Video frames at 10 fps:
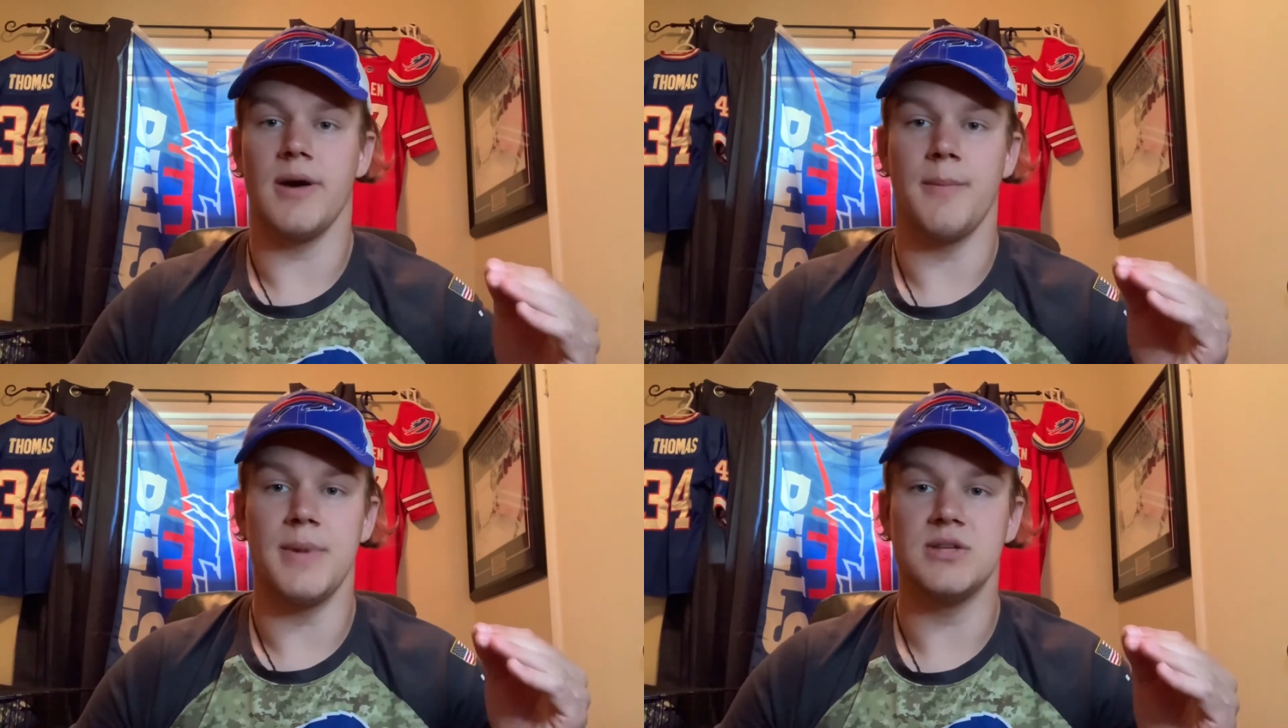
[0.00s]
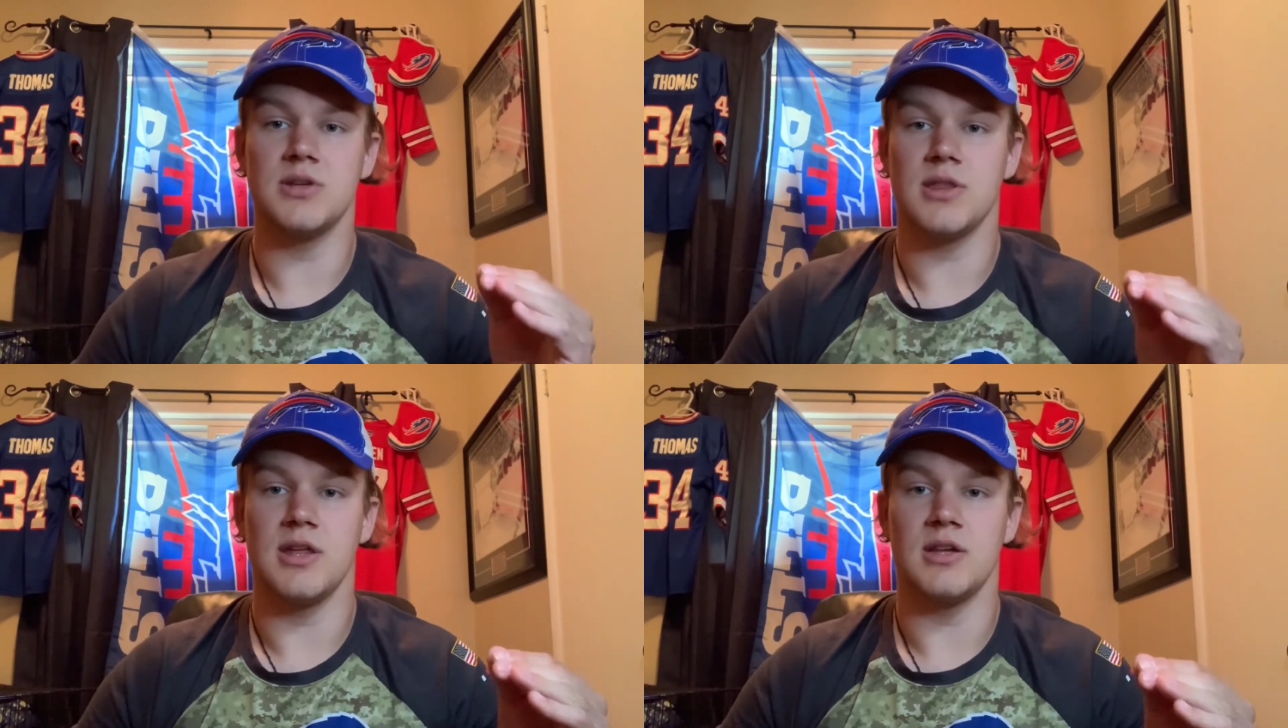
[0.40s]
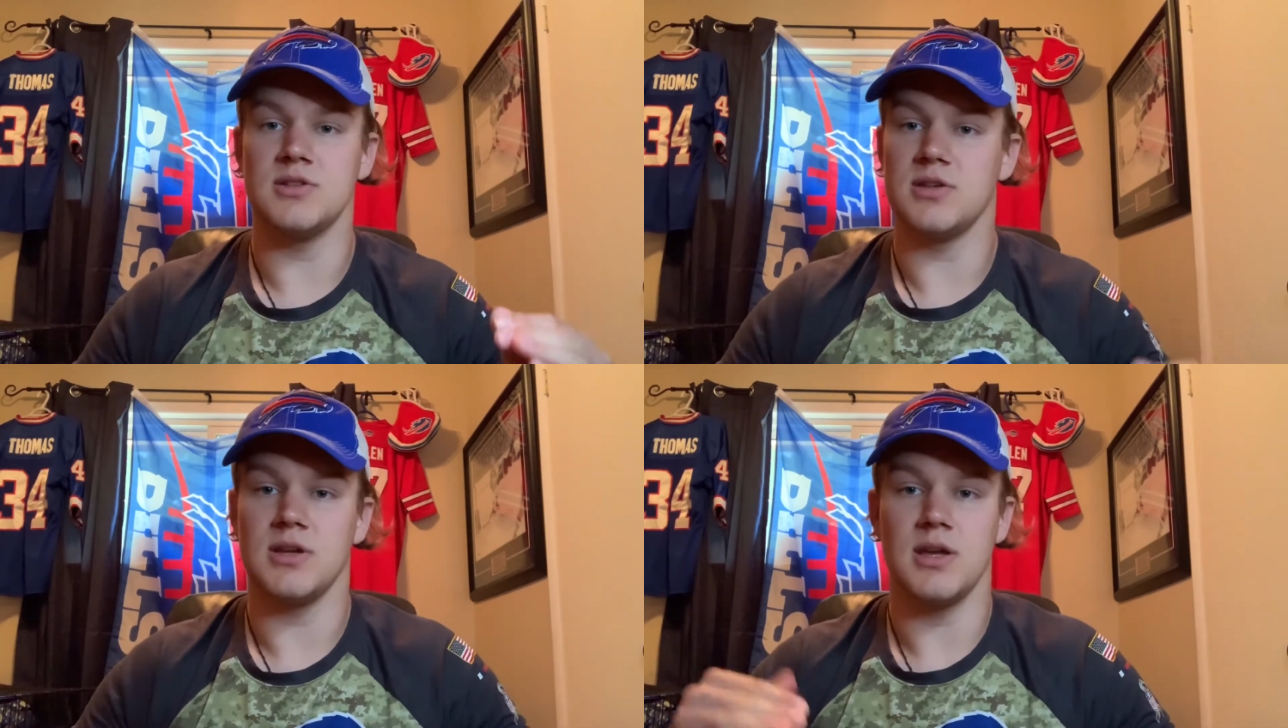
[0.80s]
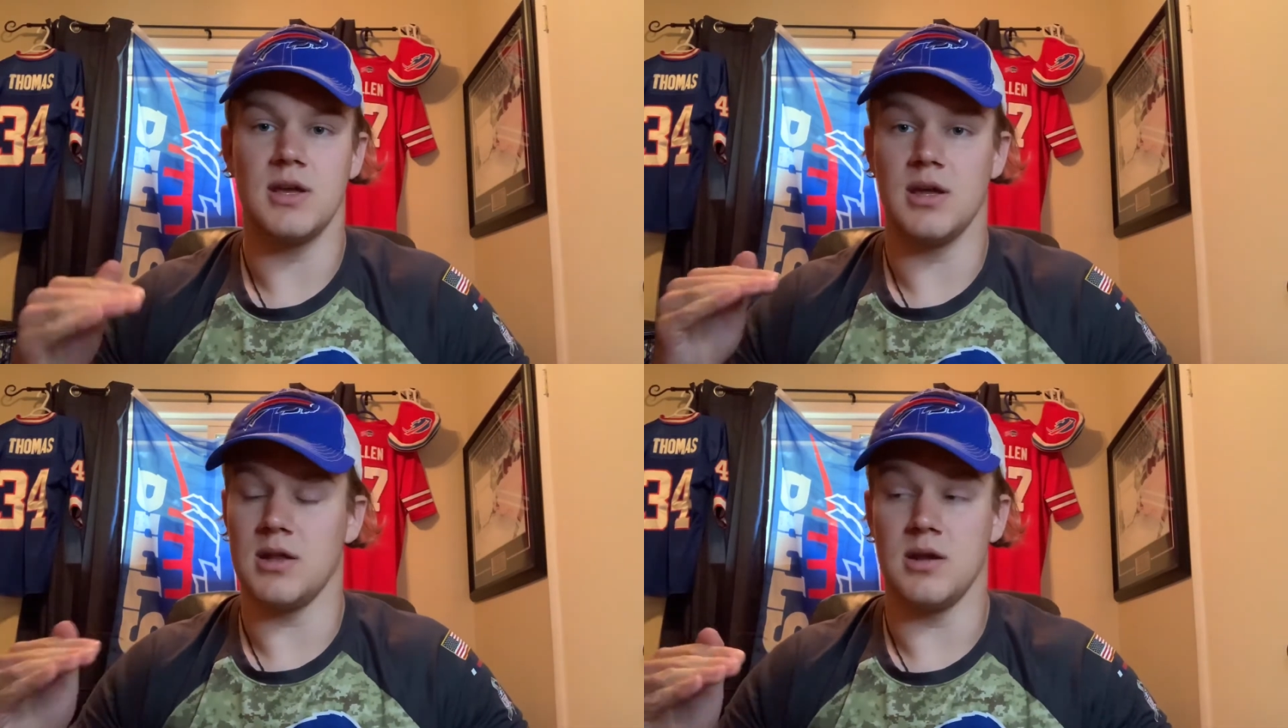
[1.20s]
amazing things
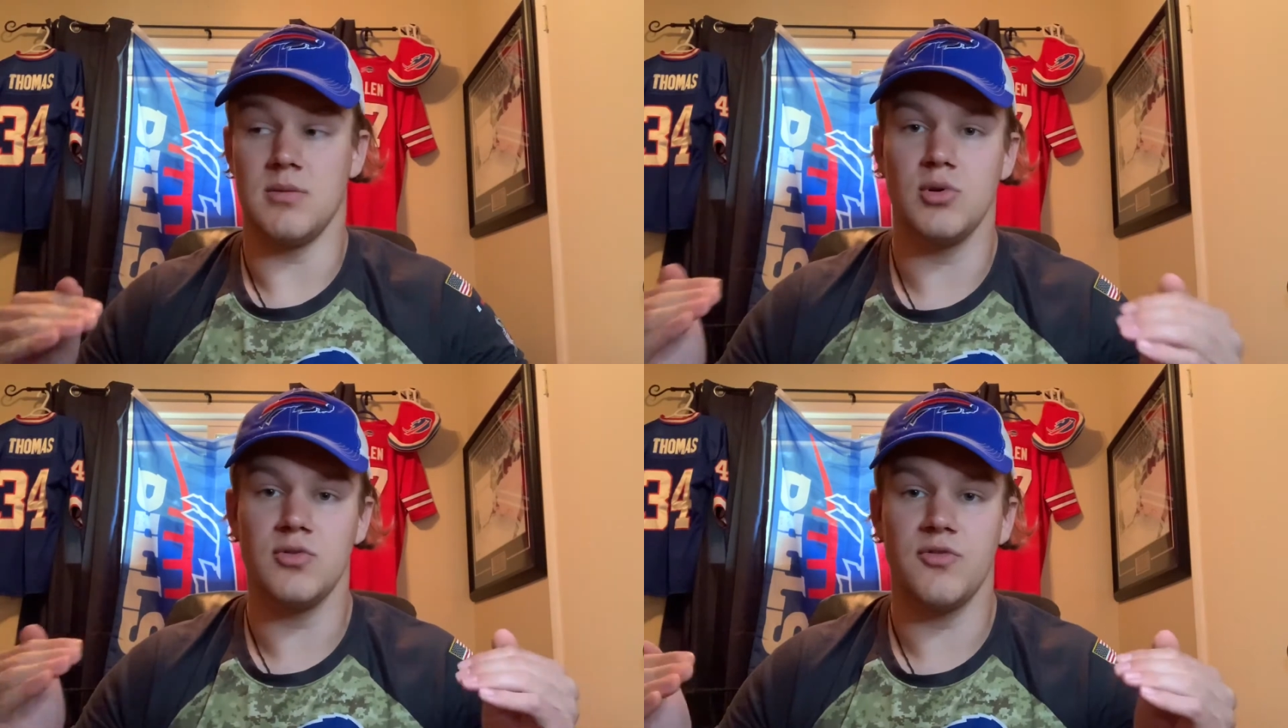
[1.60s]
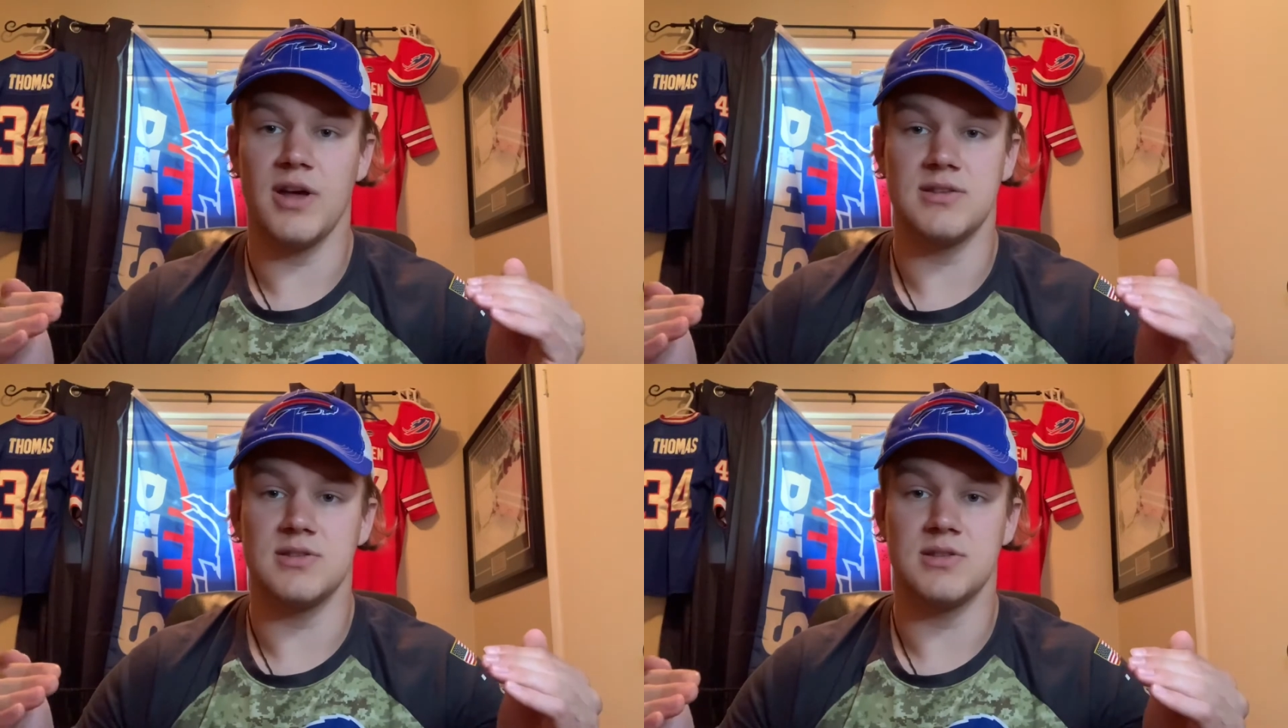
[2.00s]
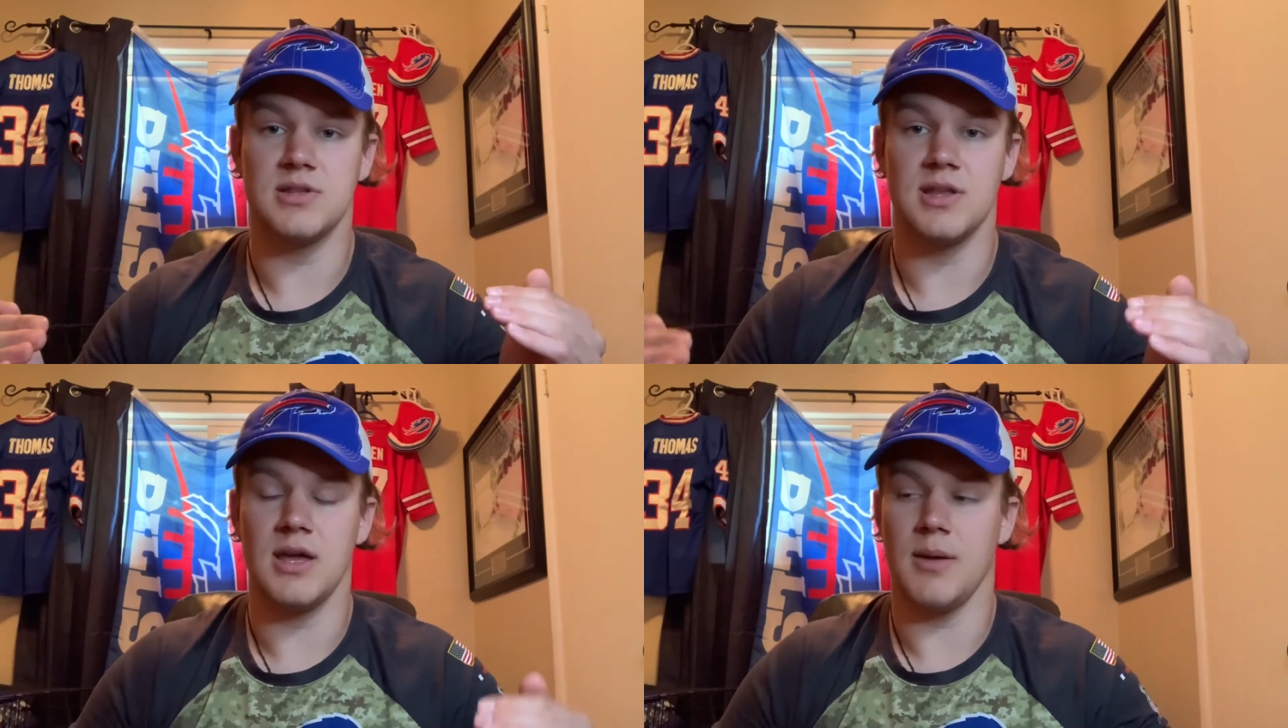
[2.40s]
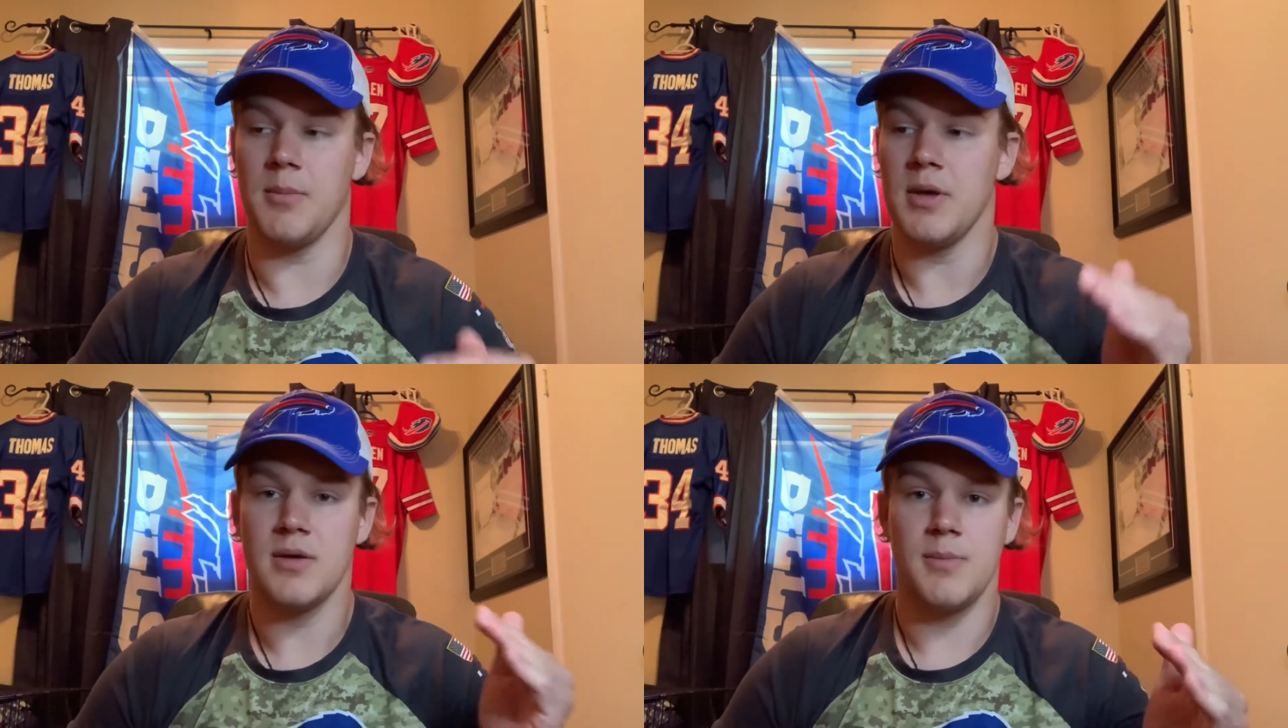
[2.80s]
in both facets of the game,